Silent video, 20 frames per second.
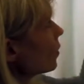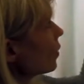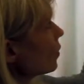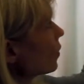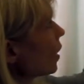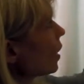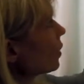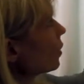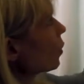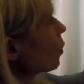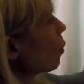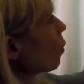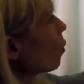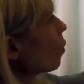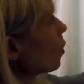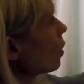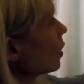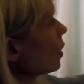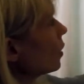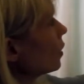a
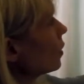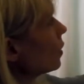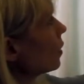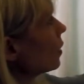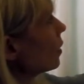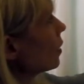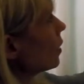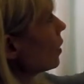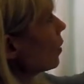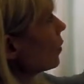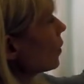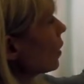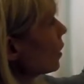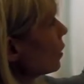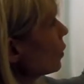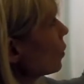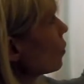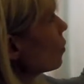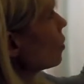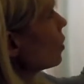thylakoid
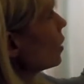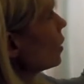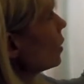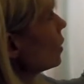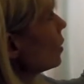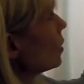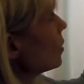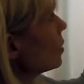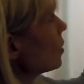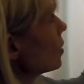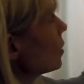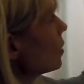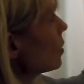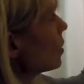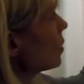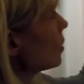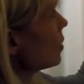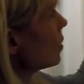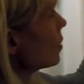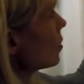is
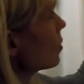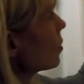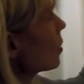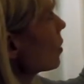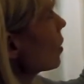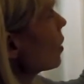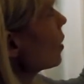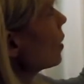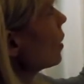a disc